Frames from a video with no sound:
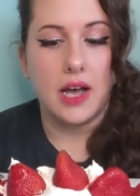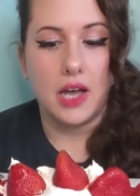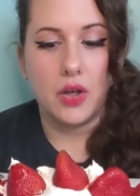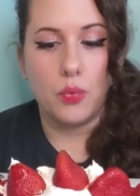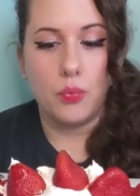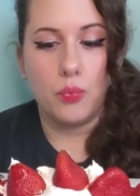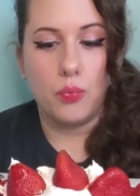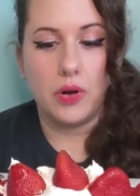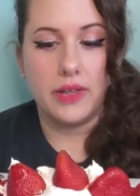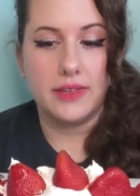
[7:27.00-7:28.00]
I
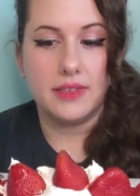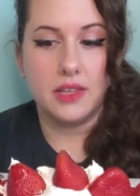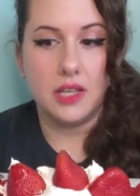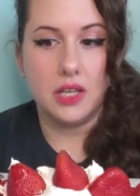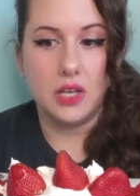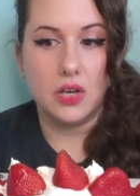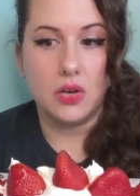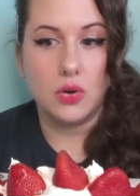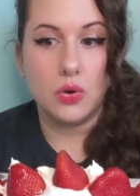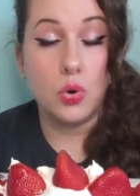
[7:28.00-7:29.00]
was the
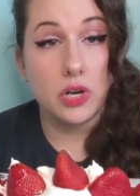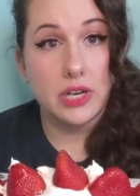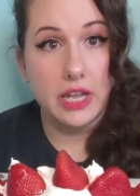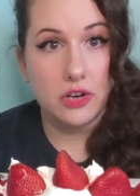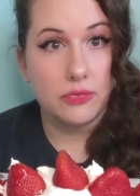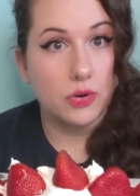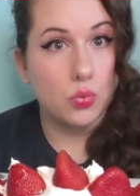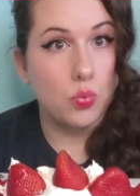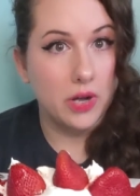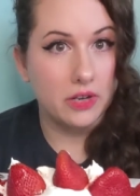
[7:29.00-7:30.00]
coordinator for
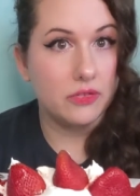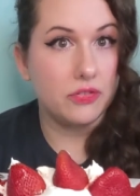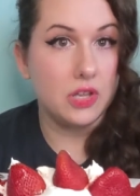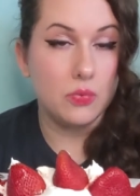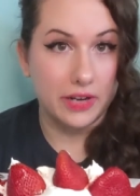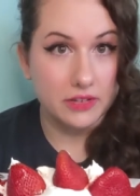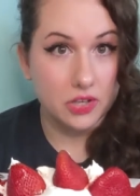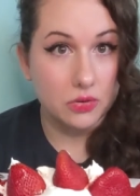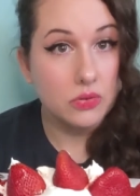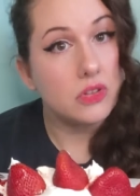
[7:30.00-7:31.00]
one of the
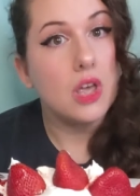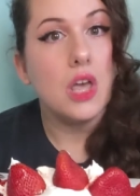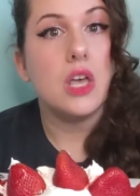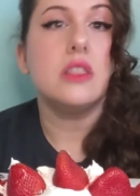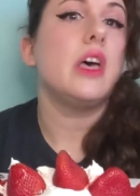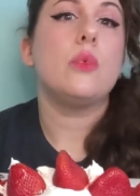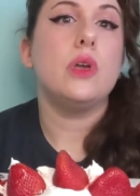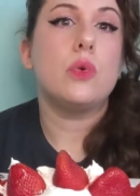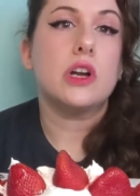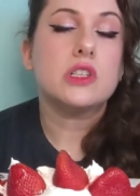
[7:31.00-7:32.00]
rescues that
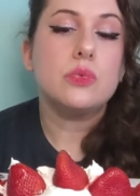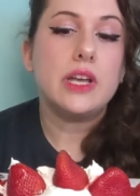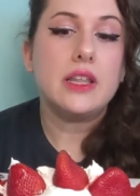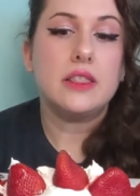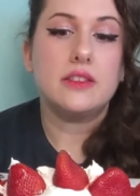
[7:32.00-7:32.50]
we worked with.